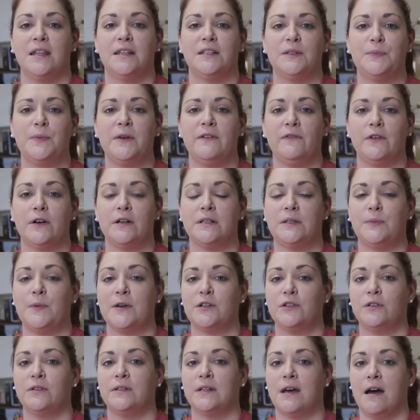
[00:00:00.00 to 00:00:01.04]
It's been a very
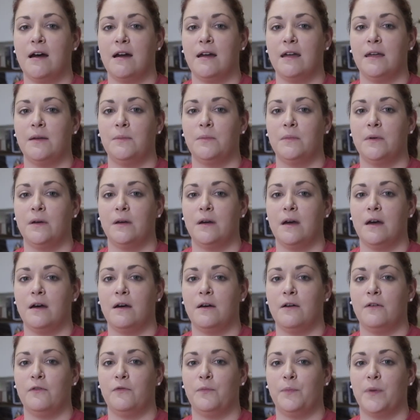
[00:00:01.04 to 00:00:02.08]
special time
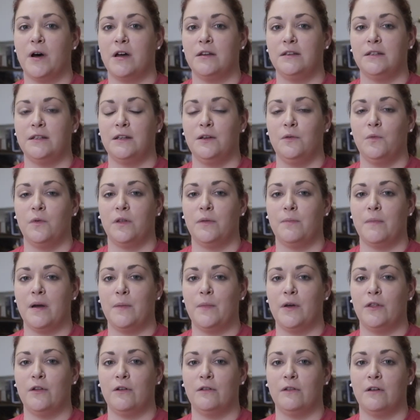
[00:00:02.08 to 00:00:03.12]
of bonding with my
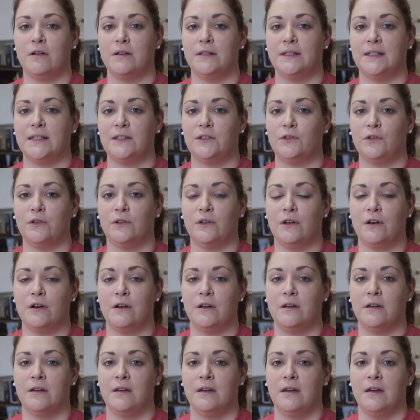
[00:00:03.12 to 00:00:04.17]
mother-in-law and sister-in-law.
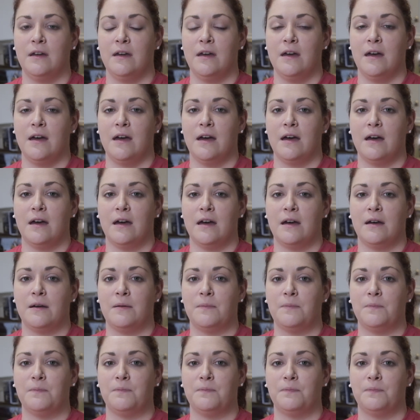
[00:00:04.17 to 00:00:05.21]

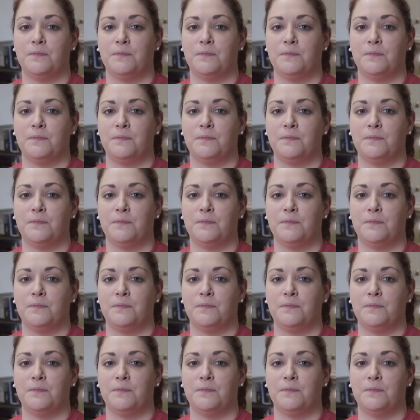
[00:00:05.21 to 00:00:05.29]
Um,